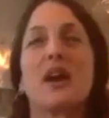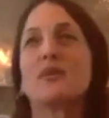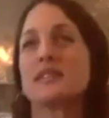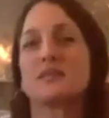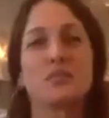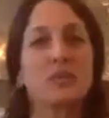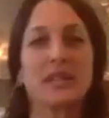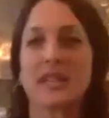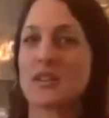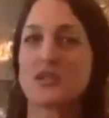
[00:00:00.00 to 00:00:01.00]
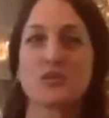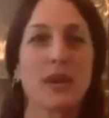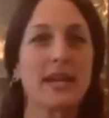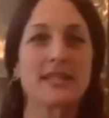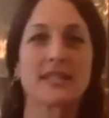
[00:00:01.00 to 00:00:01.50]
Oh, that's really a
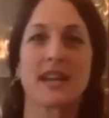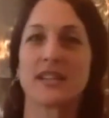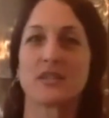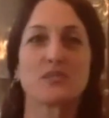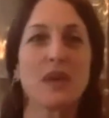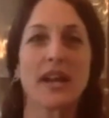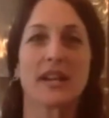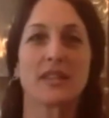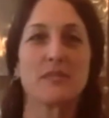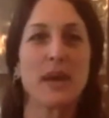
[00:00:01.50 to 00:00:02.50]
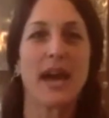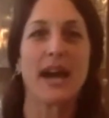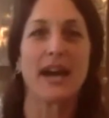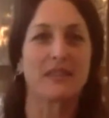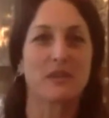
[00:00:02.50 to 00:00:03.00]
great sign. You're right on the
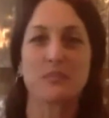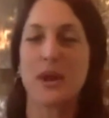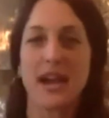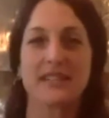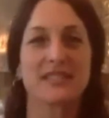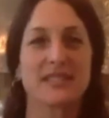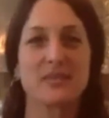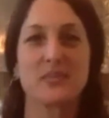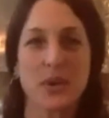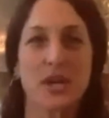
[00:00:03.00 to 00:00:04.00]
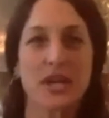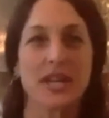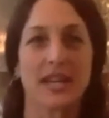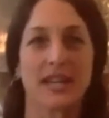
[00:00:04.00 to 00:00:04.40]
path. Your practice is working.